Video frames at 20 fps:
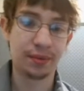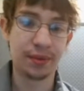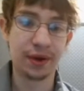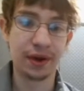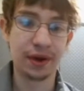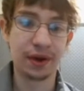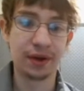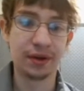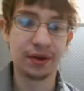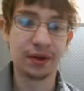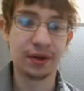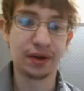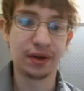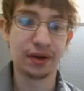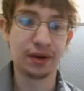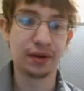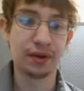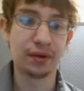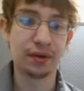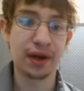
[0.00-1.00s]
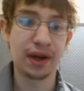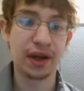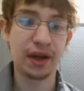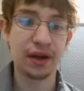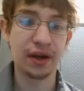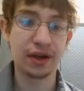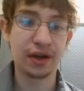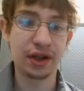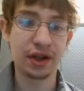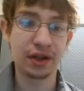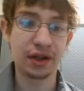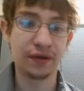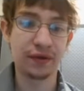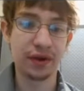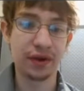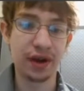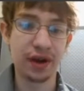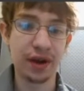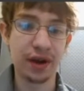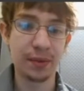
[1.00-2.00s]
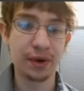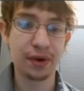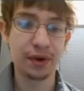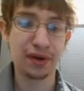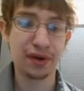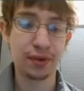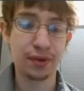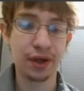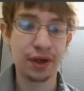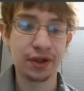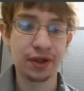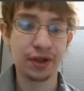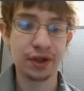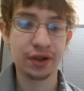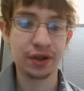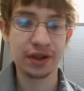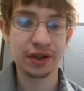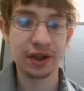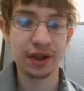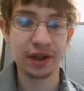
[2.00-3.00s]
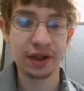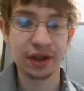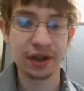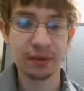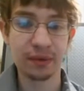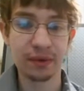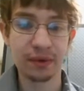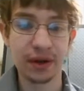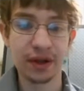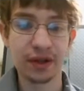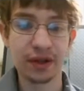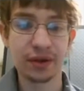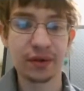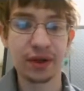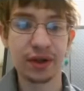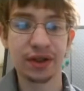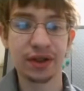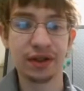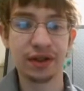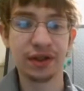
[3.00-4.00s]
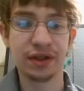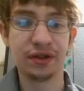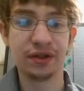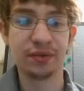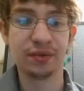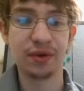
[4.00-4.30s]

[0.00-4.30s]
But you can, can uncheck the vocabulary questions and the comprehension questions.